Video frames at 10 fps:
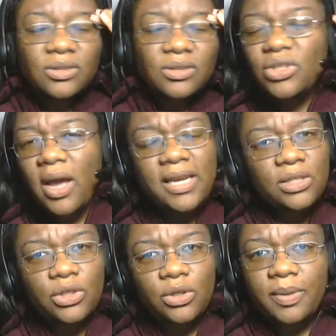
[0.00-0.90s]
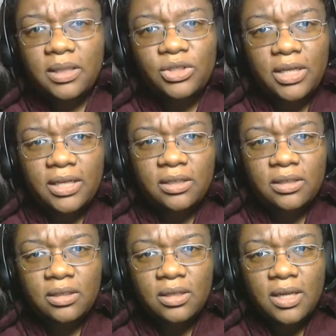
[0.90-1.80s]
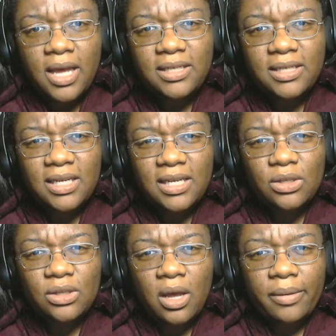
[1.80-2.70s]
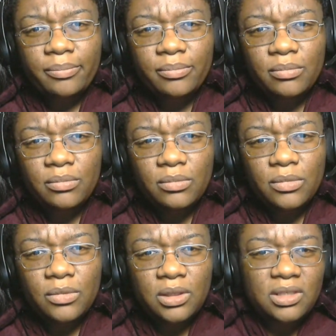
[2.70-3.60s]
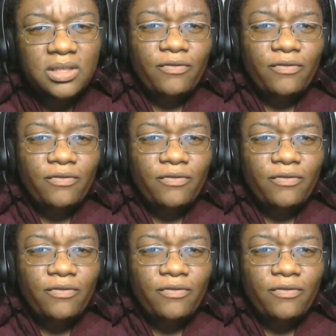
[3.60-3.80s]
No, I didn't do Billie Jean. No. I did his um the stuff